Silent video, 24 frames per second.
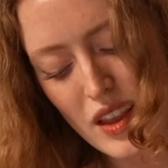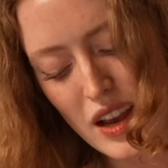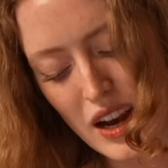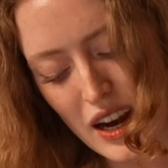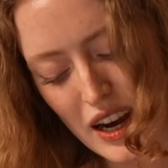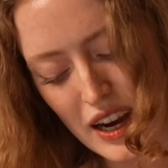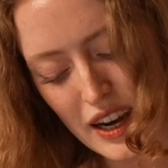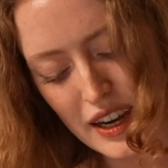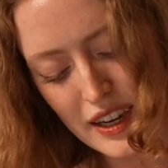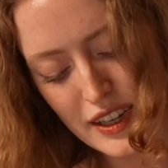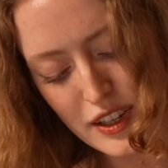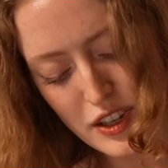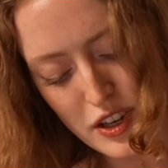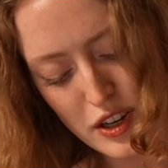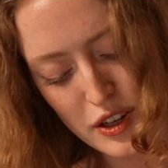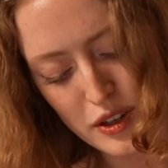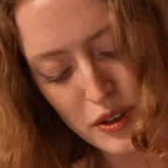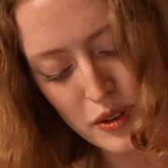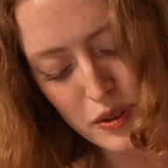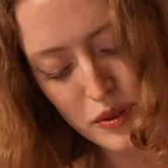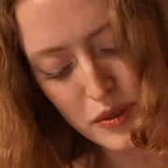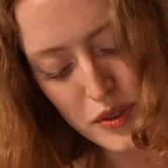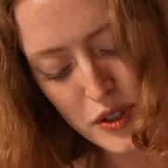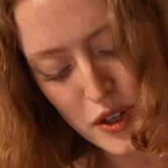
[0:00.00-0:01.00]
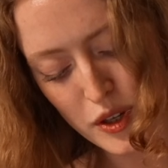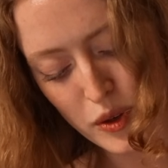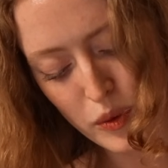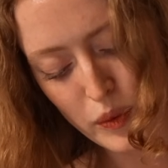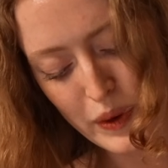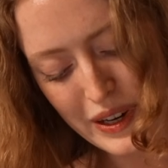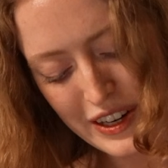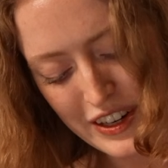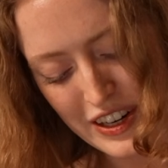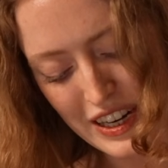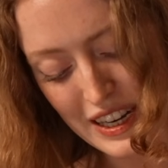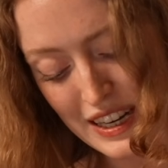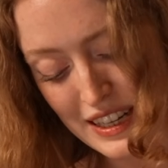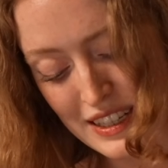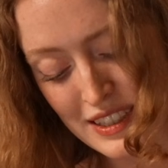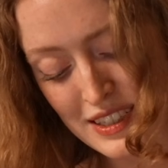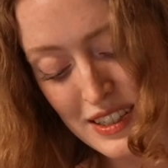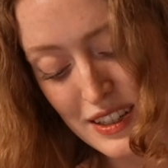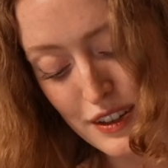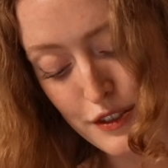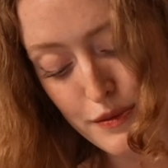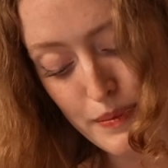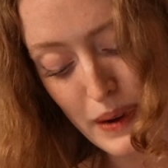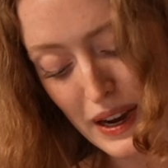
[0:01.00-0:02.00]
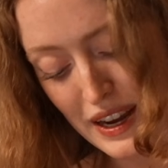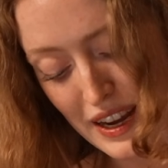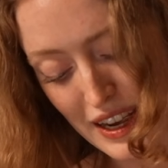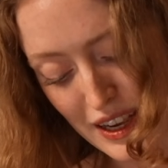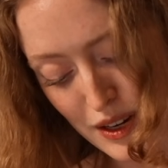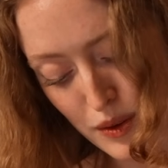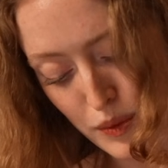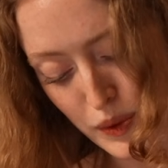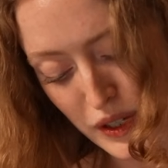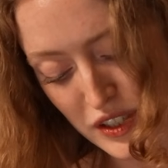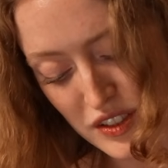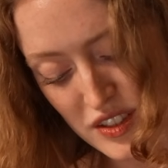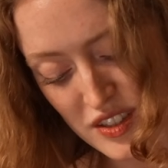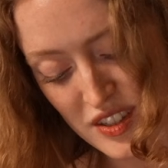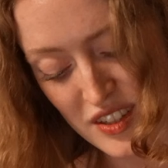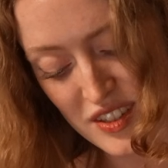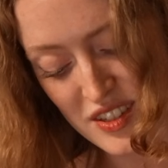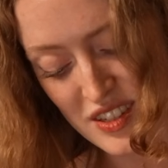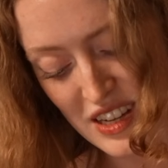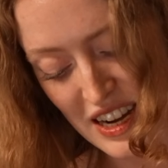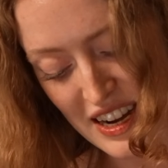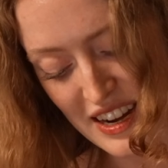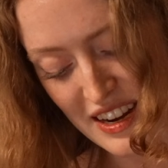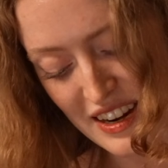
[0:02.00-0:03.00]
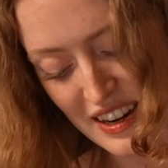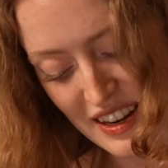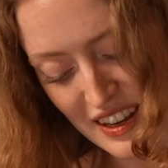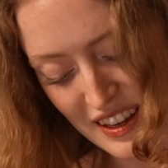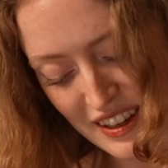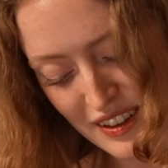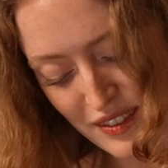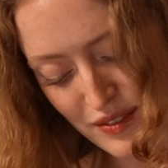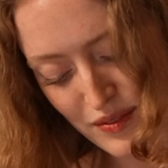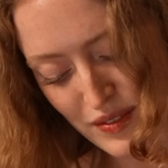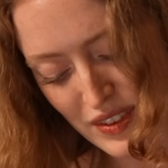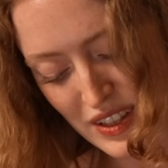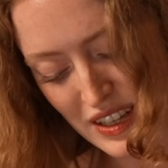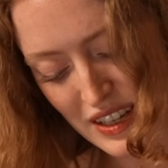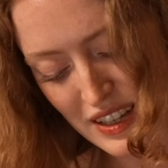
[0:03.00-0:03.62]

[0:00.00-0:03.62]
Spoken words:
I know no weariness of my Edward's society.